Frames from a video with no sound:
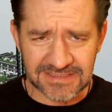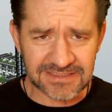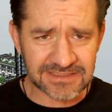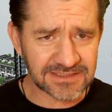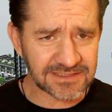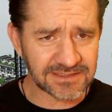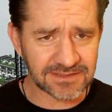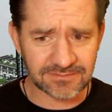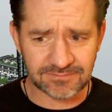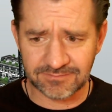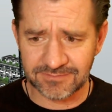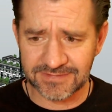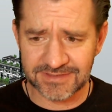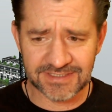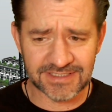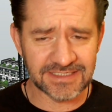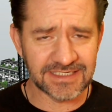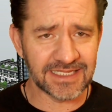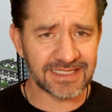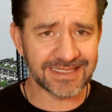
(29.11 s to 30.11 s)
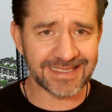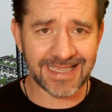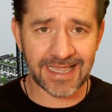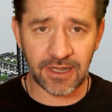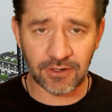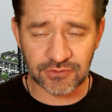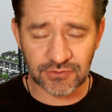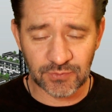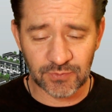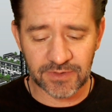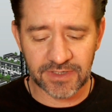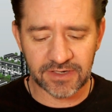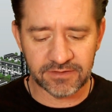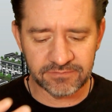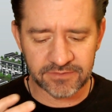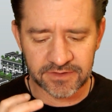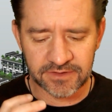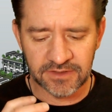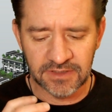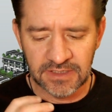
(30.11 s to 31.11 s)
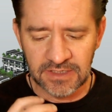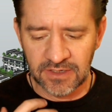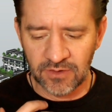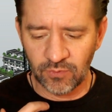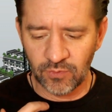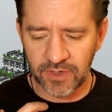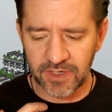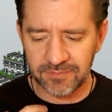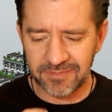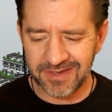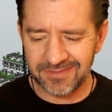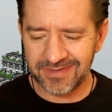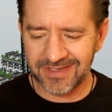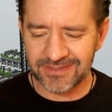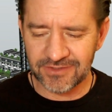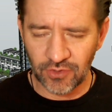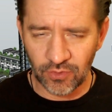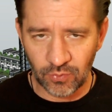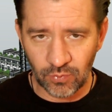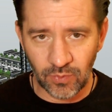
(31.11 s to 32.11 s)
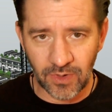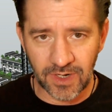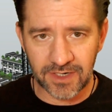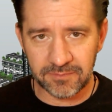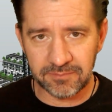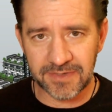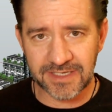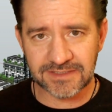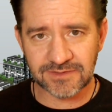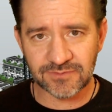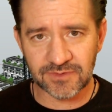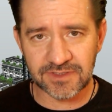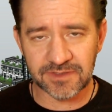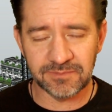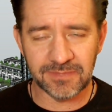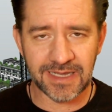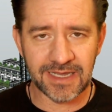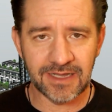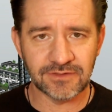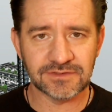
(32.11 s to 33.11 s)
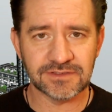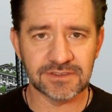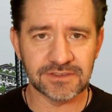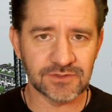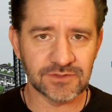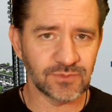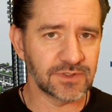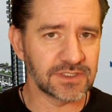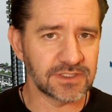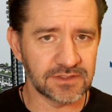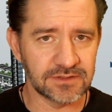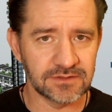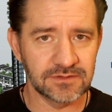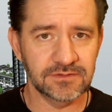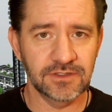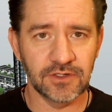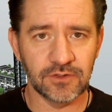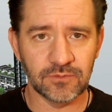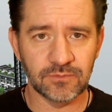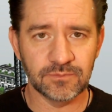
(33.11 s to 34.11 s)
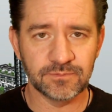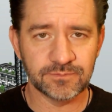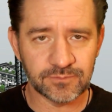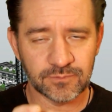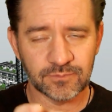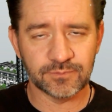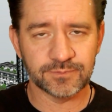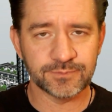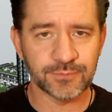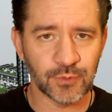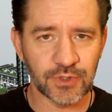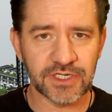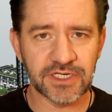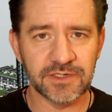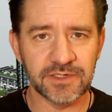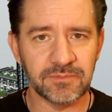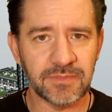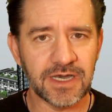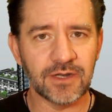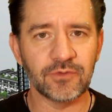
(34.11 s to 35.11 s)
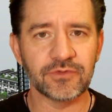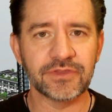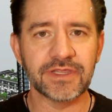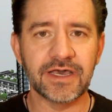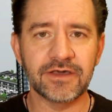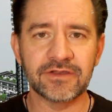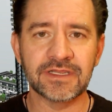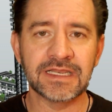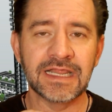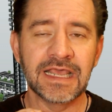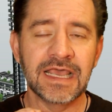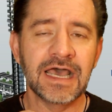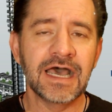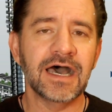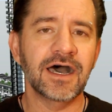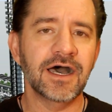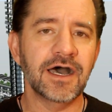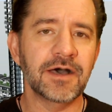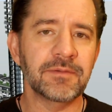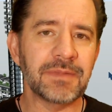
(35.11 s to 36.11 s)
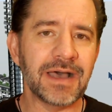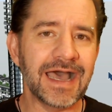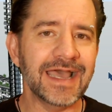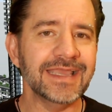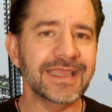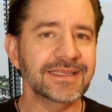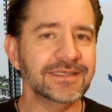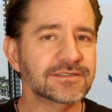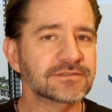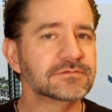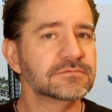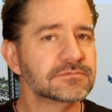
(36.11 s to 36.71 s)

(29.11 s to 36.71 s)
sitting on the couch, whatever, where maybe I don't want to mess with the mouse and I just want to, you know, work in a model without it, um, I